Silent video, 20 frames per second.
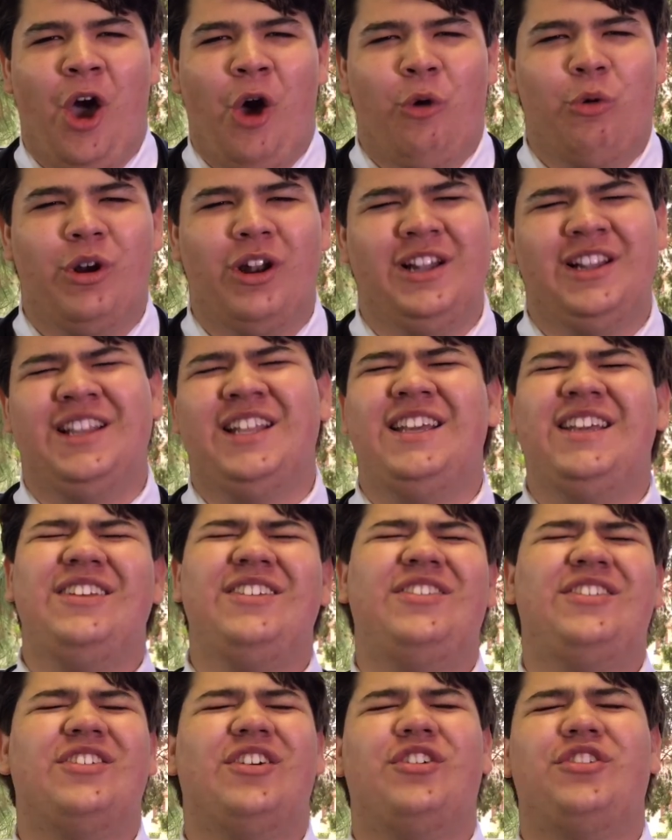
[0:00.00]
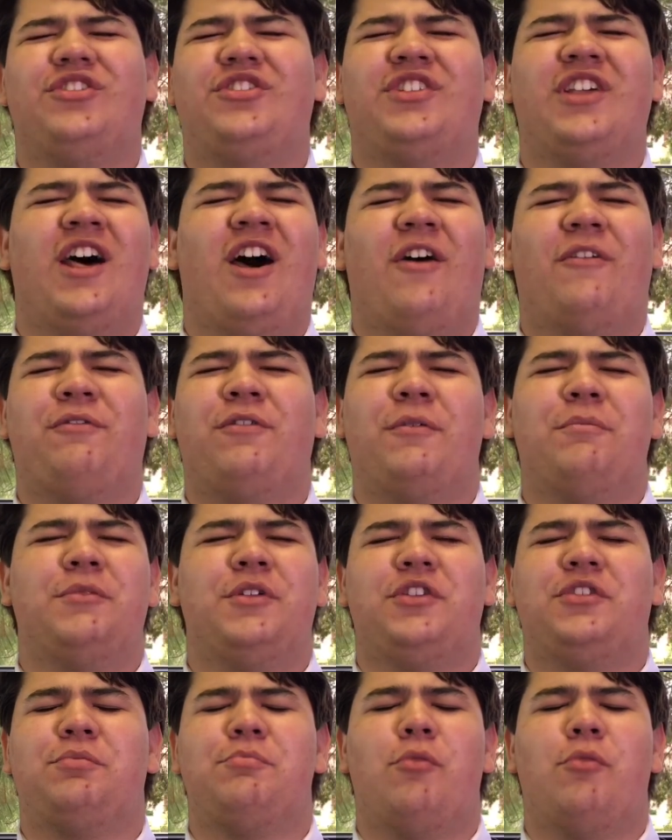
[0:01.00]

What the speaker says: Release yourself from this